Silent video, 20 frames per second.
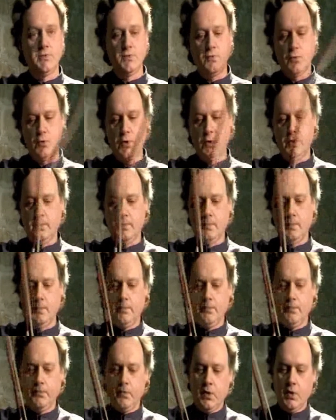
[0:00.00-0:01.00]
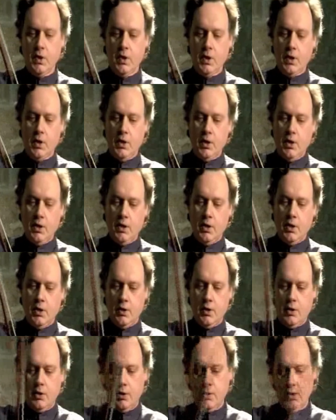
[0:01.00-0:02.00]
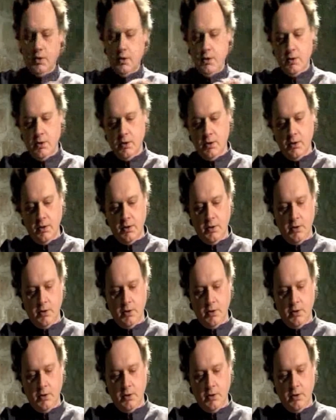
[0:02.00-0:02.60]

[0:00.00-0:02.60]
the greatest freedom in producing the sound.